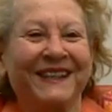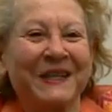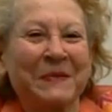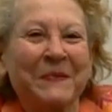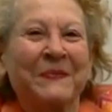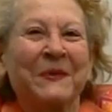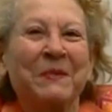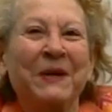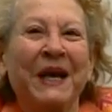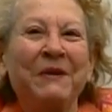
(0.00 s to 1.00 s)

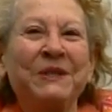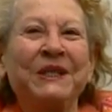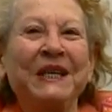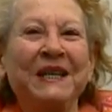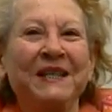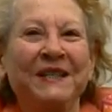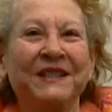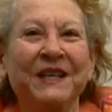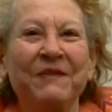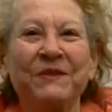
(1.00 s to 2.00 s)
But I was singing in the
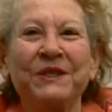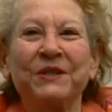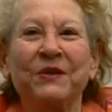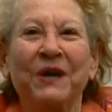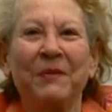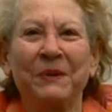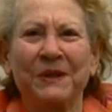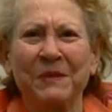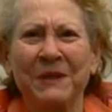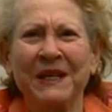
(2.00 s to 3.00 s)
San Francisco Opera
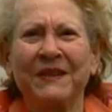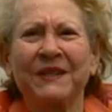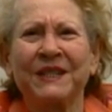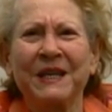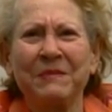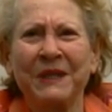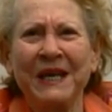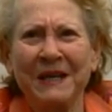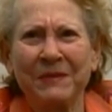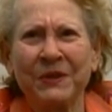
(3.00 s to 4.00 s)
Company at the same
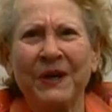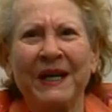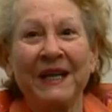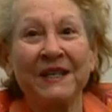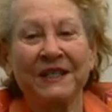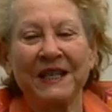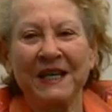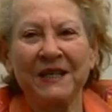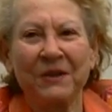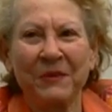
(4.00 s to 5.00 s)
time, so I had to
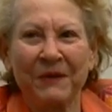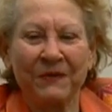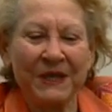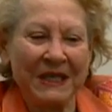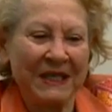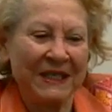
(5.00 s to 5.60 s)
stand on my feet.